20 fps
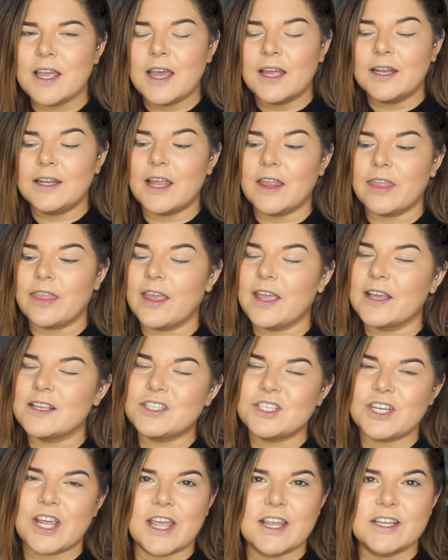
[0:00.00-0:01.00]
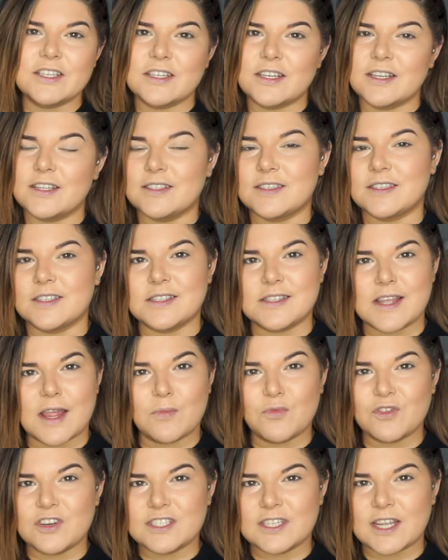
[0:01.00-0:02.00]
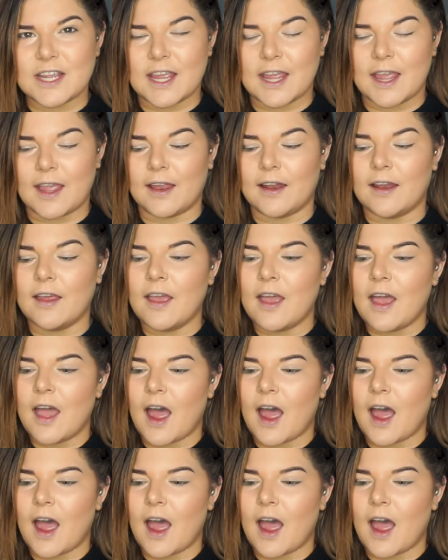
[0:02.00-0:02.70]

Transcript: Nothing has changed. It is the same routine